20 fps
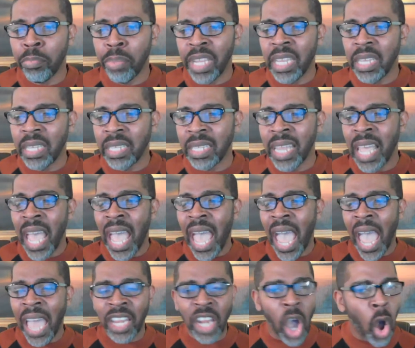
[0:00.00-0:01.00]
beaten,
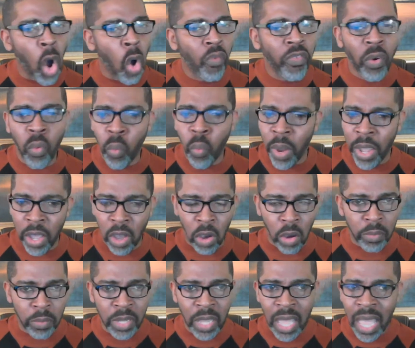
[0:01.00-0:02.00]
and
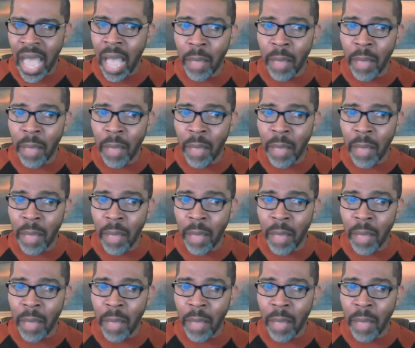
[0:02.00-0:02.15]
overwhelmed.